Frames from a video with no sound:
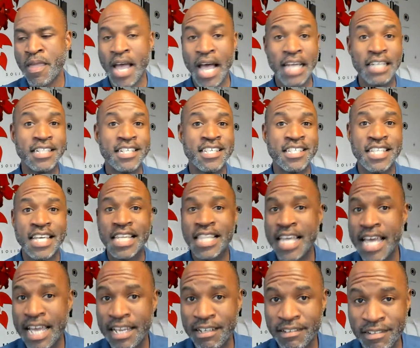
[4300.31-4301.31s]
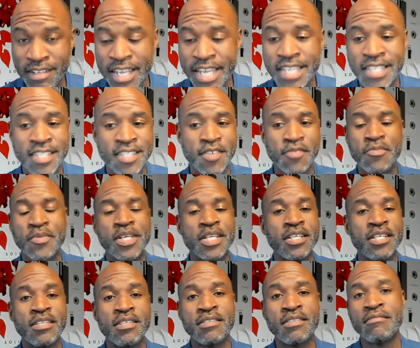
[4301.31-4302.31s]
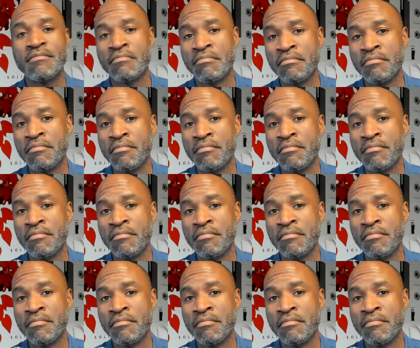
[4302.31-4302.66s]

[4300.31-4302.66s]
I just say that in case someone is